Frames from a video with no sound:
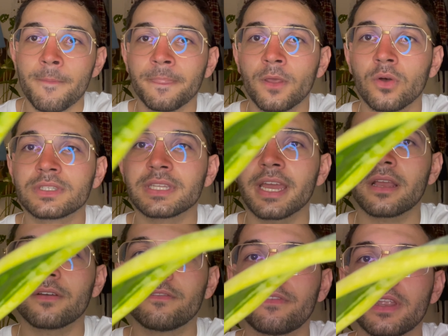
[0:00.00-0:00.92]
Those
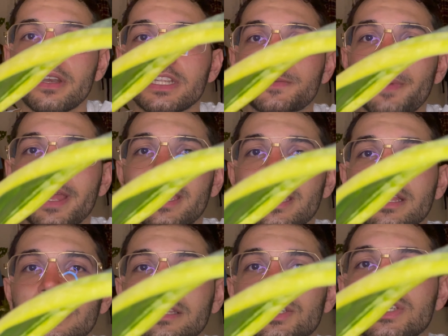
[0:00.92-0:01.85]
like very spiky,
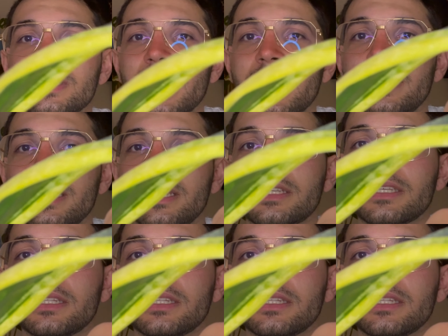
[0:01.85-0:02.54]
just like these.